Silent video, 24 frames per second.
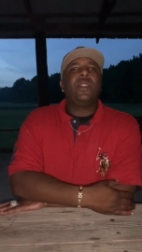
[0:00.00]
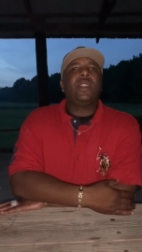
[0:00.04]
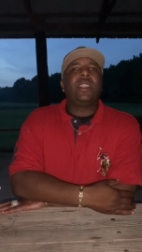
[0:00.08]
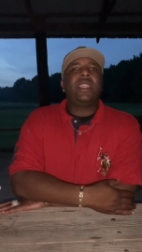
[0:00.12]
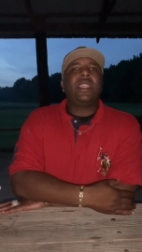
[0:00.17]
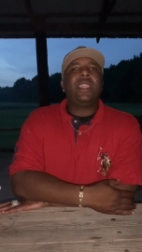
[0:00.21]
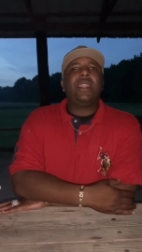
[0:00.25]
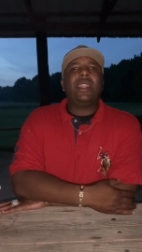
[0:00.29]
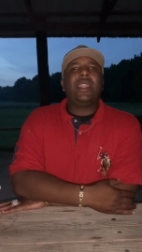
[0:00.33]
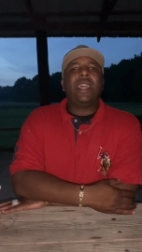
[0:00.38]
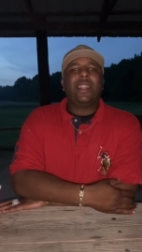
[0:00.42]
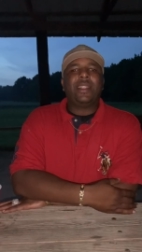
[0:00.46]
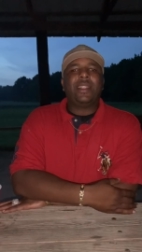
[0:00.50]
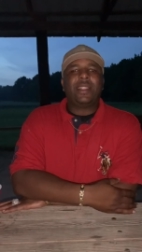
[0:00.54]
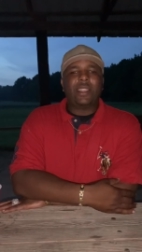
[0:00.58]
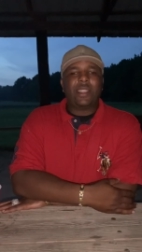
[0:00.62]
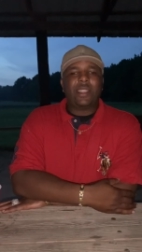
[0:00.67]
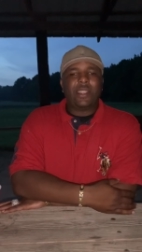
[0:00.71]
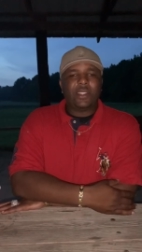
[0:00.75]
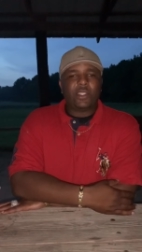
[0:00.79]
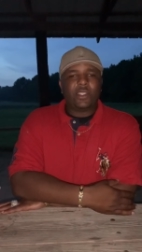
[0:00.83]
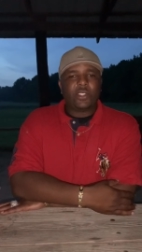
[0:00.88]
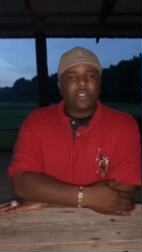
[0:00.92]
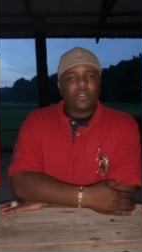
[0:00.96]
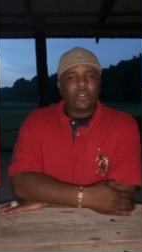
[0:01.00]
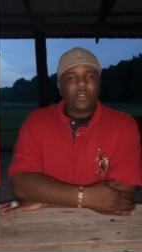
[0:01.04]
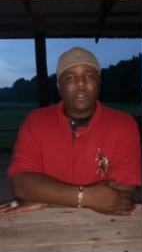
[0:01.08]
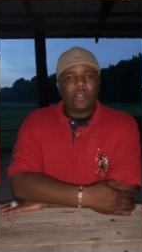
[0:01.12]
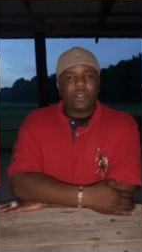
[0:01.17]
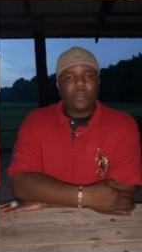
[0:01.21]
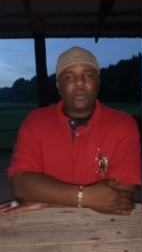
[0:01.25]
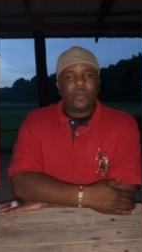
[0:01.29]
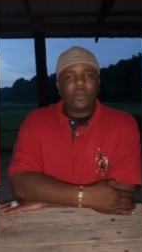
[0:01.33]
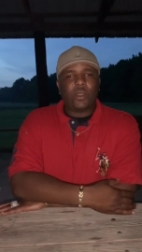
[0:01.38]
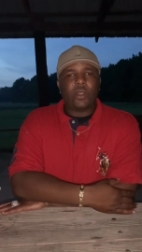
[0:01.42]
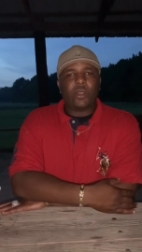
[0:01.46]
getting out there and showing
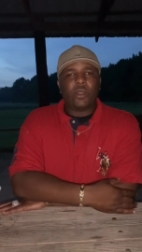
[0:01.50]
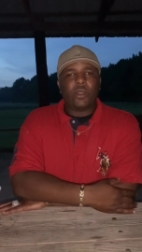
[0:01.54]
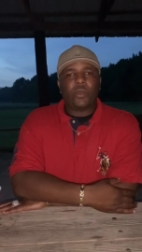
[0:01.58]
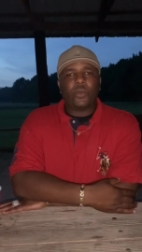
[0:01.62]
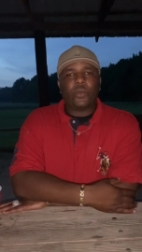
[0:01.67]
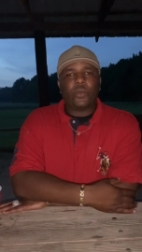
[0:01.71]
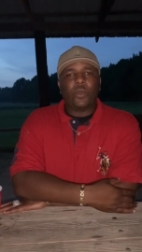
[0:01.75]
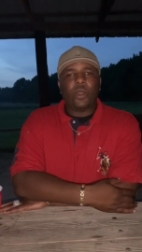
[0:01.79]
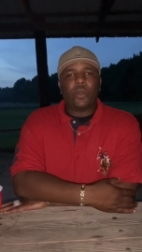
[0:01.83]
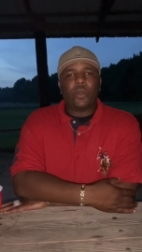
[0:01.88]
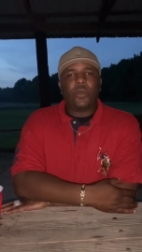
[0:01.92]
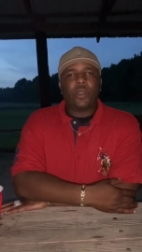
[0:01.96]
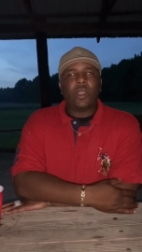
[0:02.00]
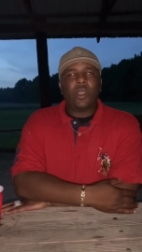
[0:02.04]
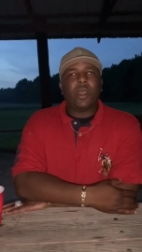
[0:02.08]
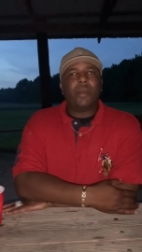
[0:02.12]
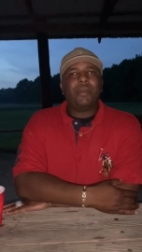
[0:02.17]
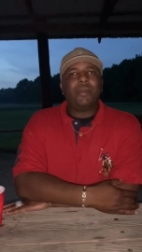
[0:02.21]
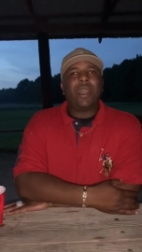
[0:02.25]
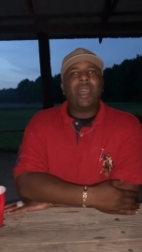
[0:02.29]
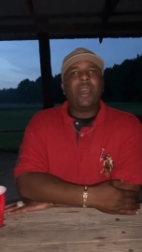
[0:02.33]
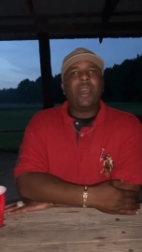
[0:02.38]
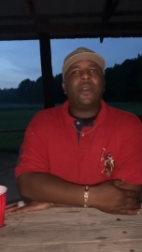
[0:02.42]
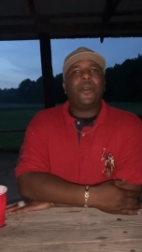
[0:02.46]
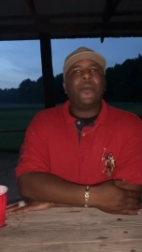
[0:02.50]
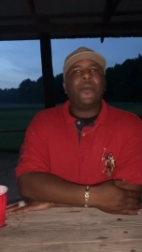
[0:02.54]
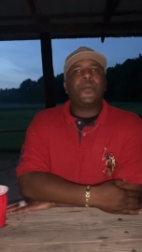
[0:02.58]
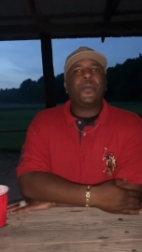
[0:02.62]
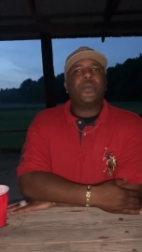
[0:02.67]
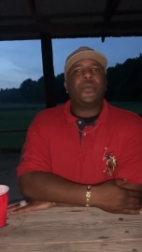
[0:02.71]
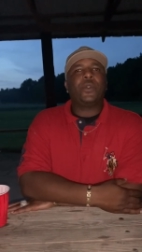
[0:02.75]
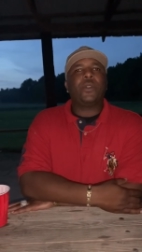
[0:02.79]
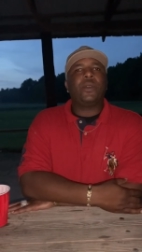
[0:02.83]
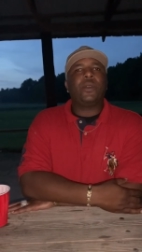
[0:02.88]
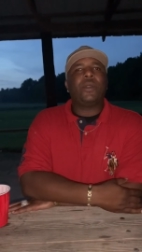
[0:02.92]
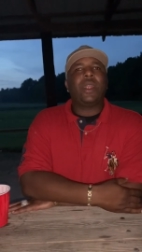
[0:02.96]
the world what we're about,
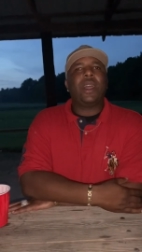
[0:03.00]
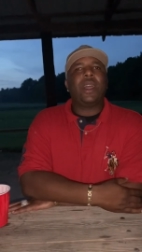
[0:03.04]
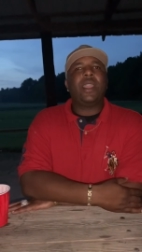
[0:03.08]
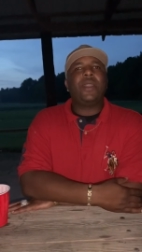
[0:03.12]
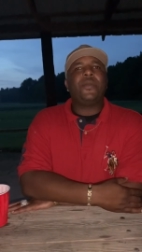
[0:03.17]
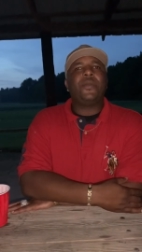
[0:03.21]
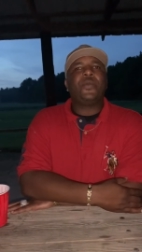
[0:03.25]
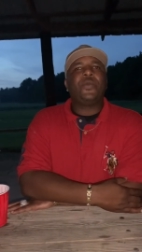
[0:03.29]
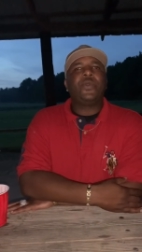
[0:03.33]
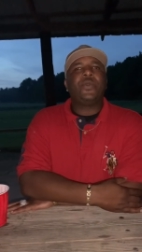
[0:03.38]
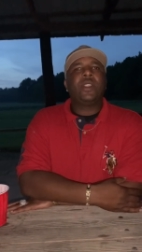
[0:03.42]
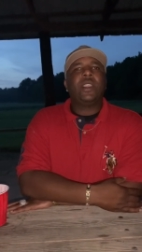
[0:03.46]
right?